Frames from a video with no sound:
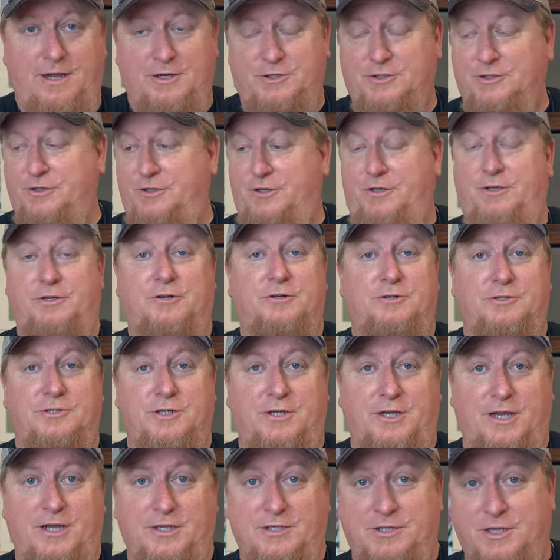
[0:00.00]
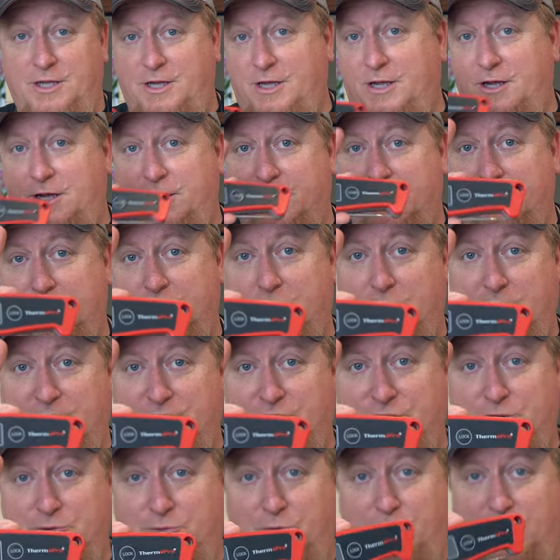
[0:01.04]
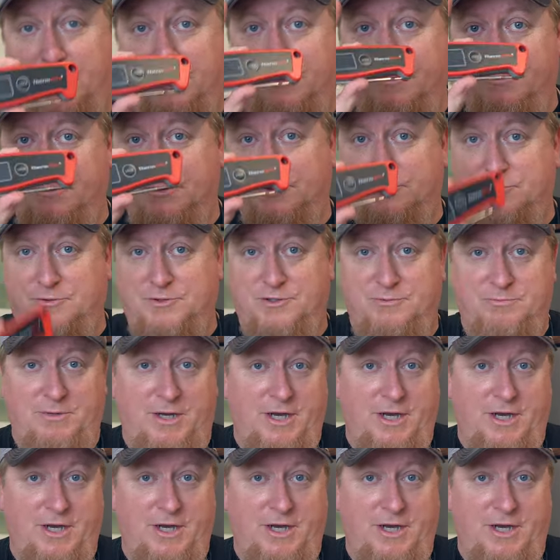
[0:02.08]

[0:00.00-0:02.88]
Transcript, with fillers: actually years, I guess. Go get you one, this one's